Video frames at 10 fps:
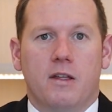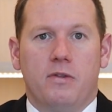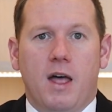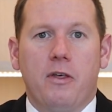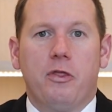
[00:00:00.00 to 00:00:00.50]

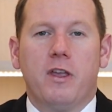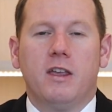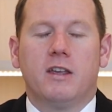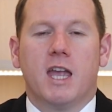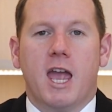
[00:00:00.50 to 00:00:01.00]

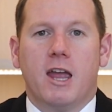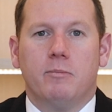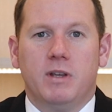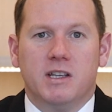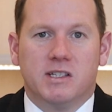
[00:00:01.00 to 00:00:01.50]
Nothing can
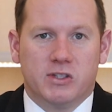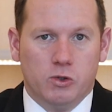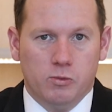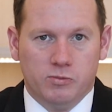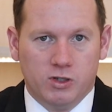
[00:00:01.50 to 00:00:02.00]
be
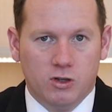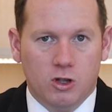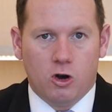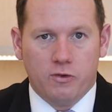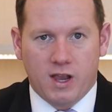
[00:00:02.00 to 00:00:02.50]
assumed.
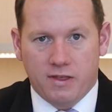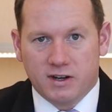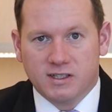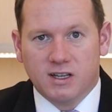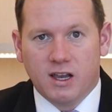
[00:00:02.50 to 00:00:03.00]
On the other
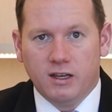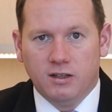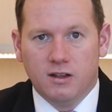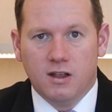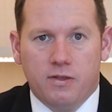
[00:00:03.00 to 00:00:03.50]

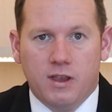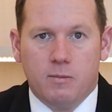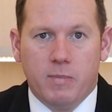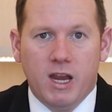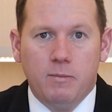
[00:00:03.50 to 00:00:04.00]
side, there
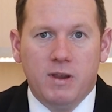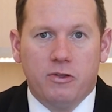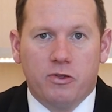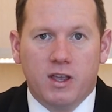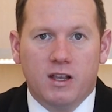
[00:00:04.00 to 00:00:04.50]
may be
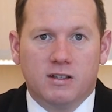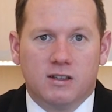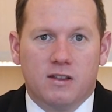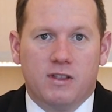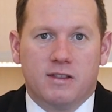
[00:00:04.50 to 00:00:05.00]
things
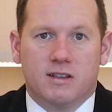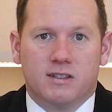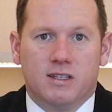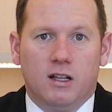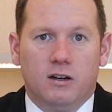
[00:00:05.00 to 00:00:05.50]
that the
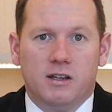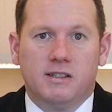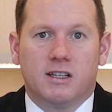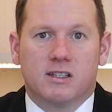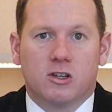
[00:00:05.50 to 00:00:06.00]
seller
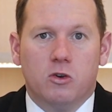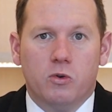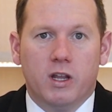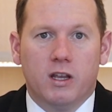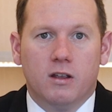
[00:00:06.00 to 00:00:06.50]
is
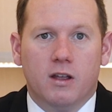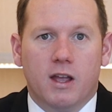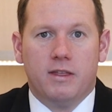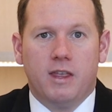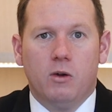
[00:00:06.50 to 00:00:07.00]
excluding
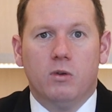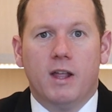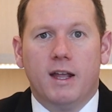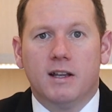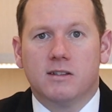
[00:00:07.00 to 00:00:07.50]
and they'll
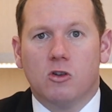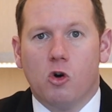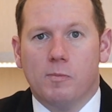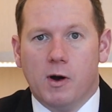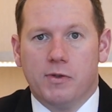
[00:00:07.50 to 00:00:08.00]
let us know
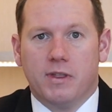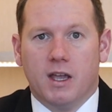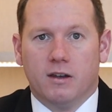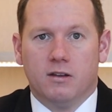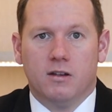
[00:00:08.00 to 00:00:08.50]
about
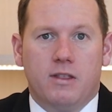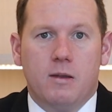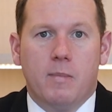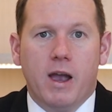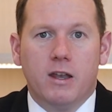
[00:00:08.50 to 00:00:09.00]
that. They
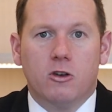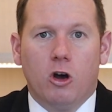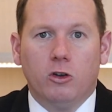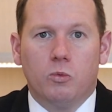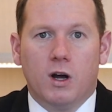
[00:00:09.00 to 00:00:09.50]
might
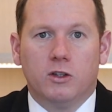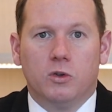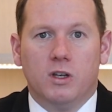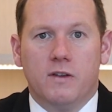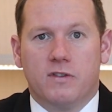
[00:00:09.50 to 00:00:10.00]
not want
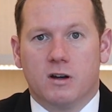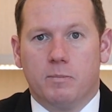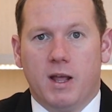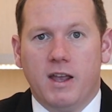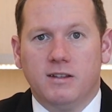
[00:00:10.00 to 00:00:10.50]
to leave their
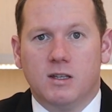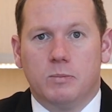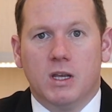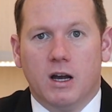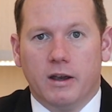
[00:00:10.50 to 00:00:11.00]
appliances
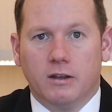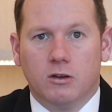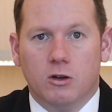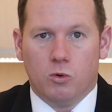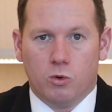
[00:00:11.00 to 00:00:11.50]
behind
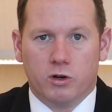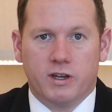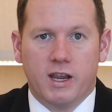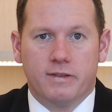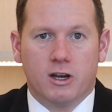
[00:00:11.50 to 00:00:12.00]
or
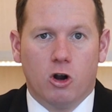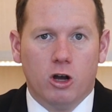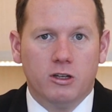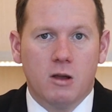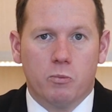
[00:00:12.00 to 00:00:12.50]
take their
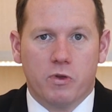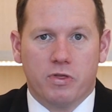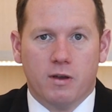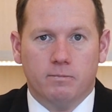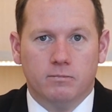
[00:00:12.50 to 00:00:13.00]
hot tub with
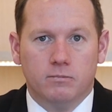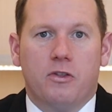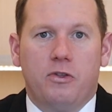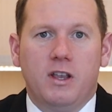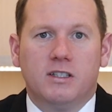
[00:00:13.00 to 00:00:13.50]
them.
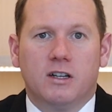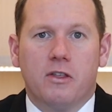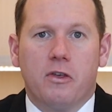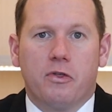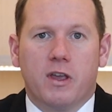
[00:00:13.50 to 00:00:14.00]
These are
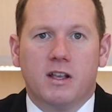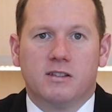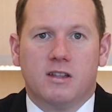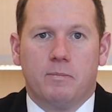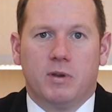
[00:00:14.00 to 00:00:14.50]
the
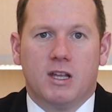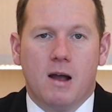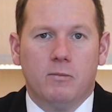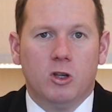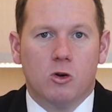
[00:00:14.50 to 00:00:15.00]
things that
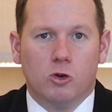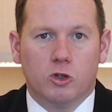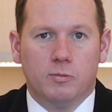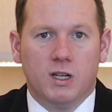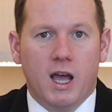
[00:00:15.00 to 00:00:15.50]
become
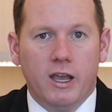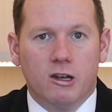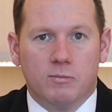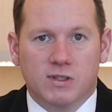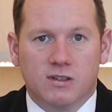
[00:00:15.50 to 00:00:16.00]
negotiable
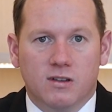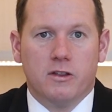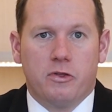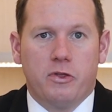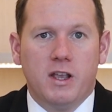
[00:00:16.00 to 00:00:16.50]
items.
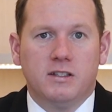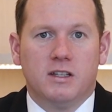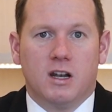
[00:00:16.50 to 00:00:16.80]
The things that